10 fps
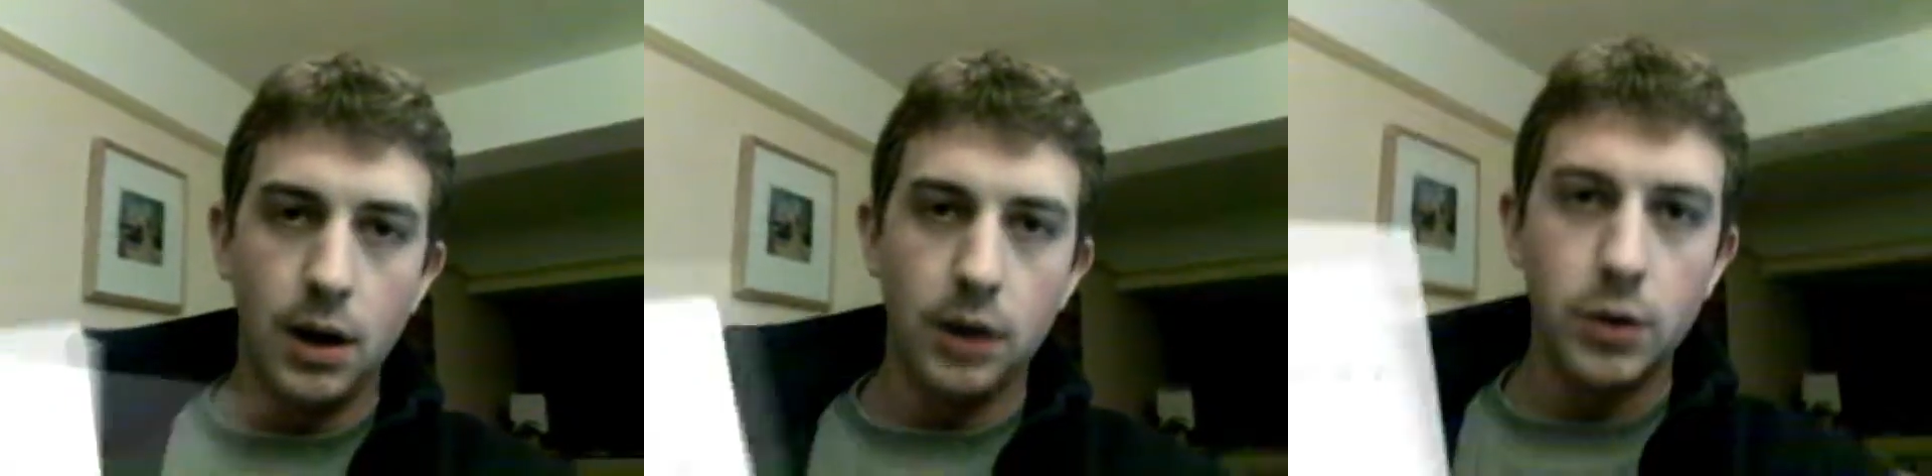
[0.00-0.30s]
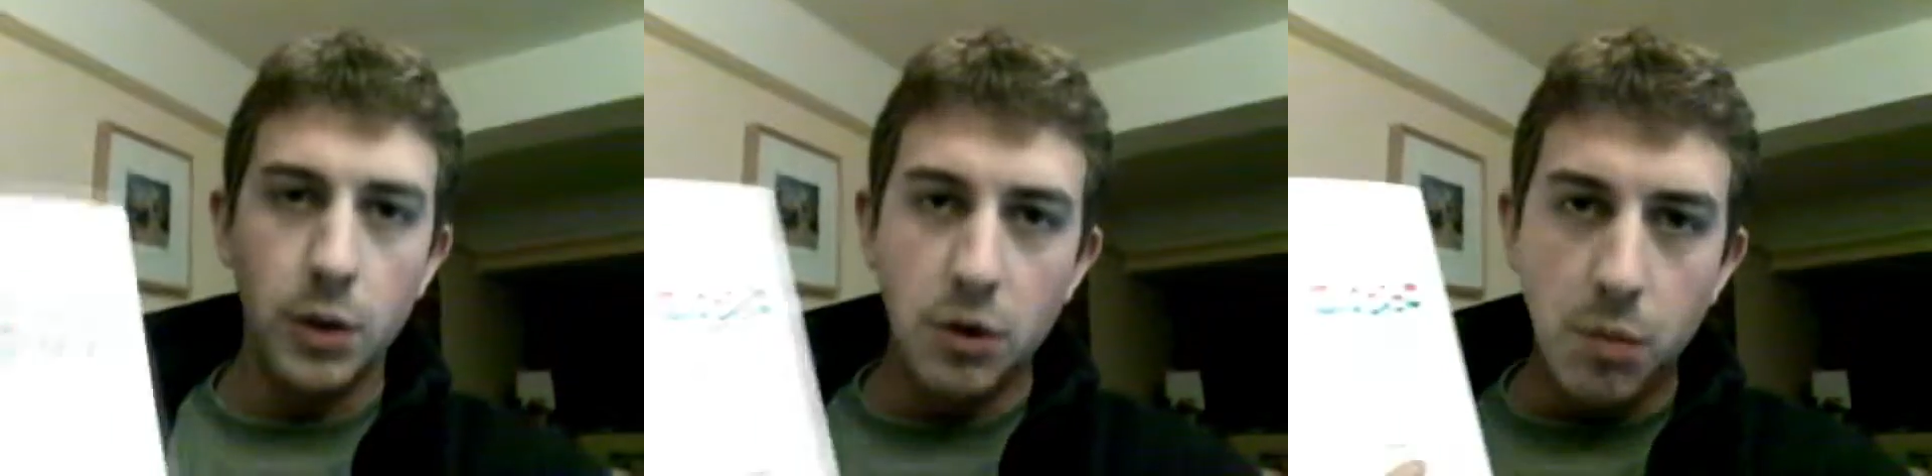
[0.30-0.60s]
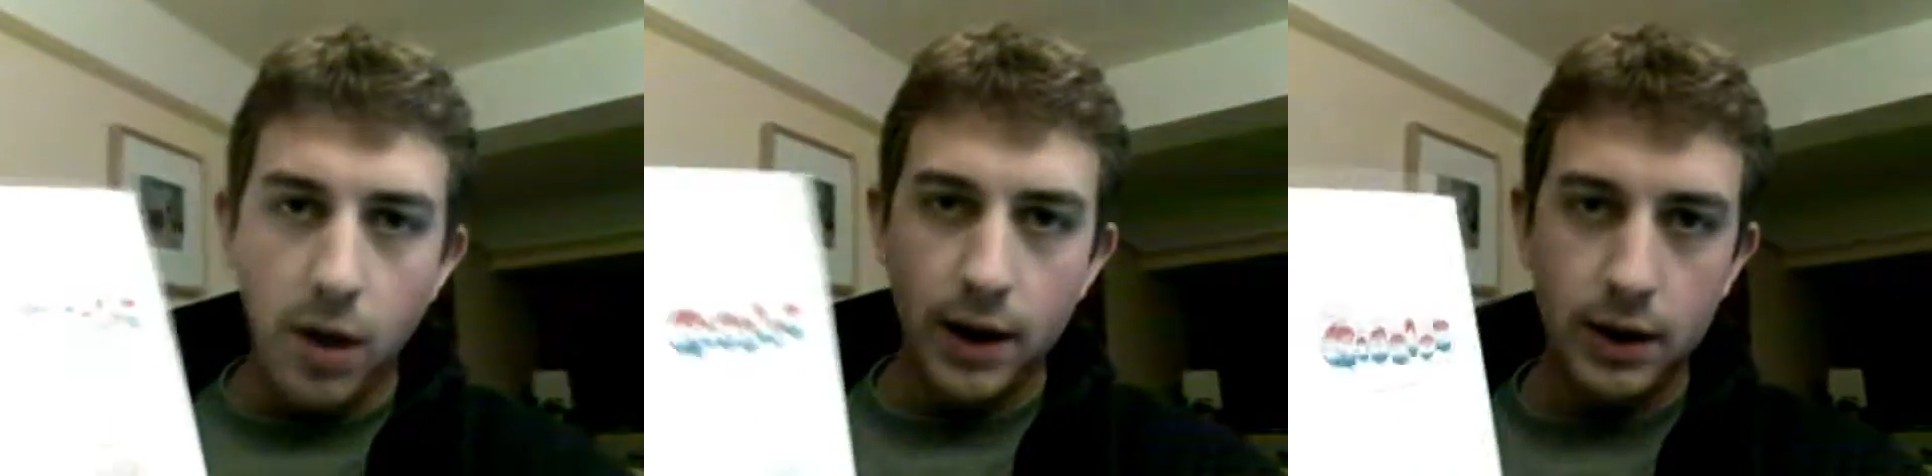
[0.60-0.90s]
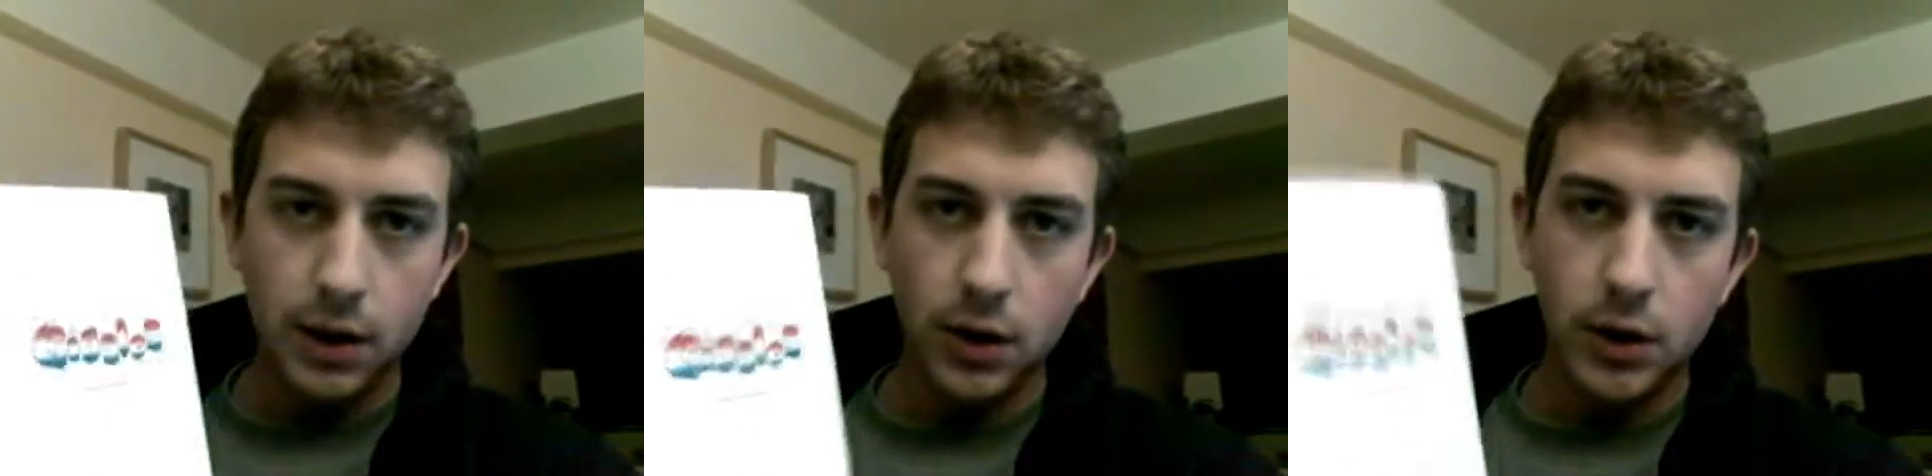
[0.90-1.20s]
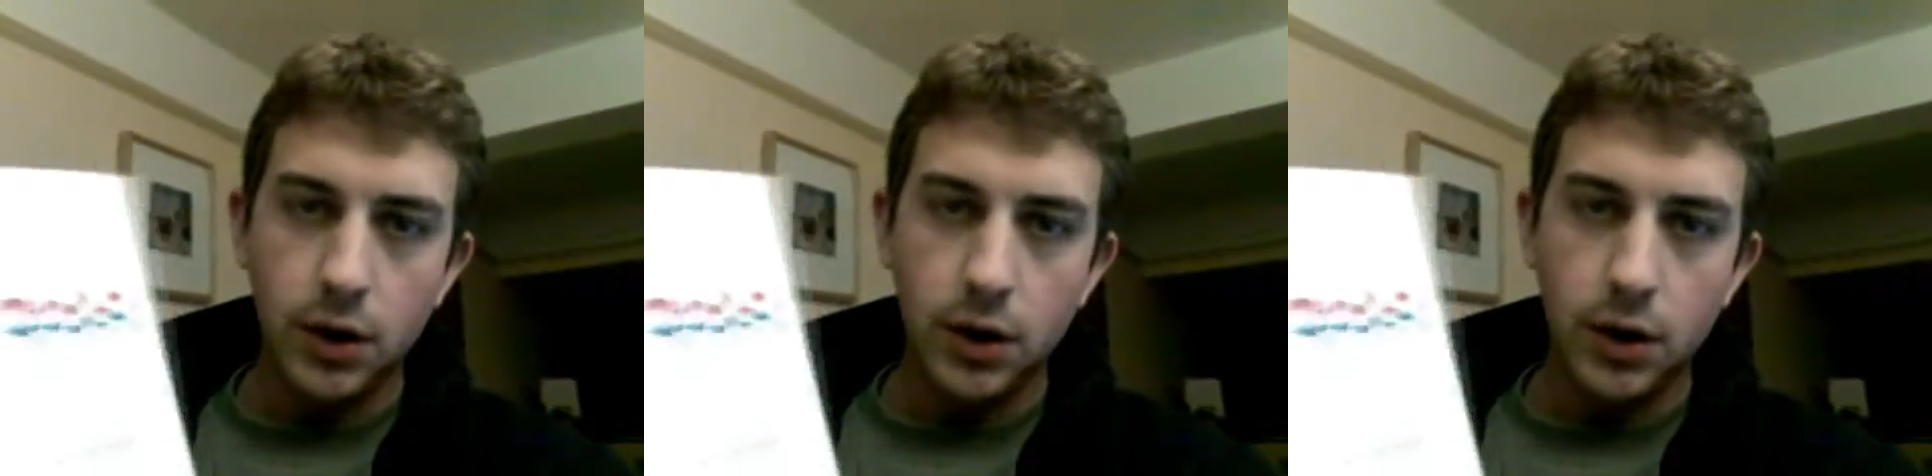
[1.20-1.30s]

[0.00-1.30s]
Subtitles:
So when you're buying the card,